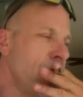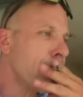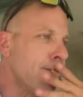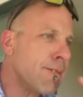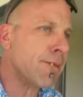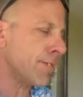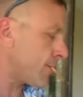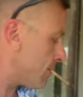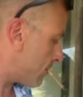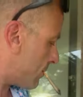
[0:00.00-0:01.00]
go on a little
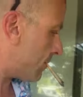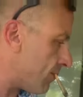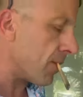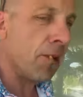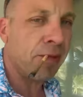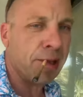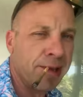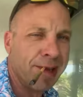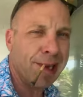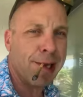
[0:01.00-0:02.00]
tour of the
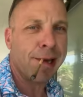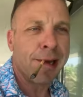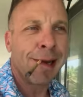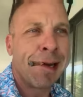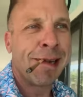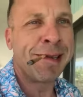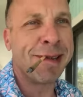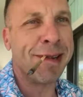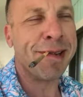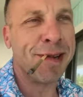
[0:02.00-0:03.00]
hood.
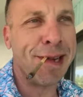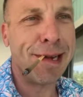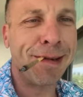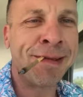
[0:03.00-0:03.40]
The hood.